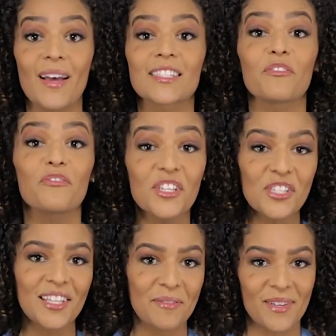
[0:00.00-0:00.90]
has
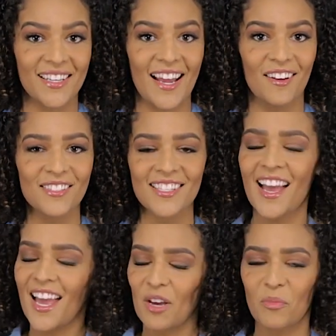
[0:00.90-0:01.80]
officially been announced,
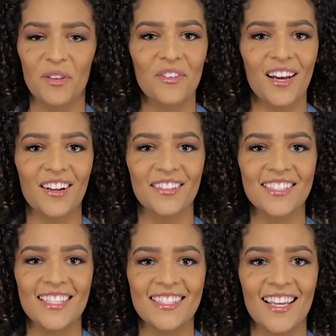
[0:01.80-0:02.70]
and we've got all
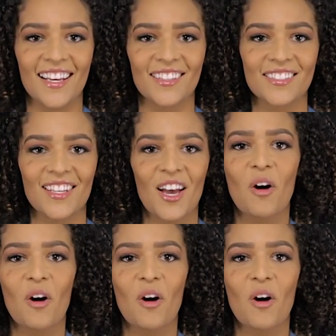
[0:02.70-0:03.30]
the details.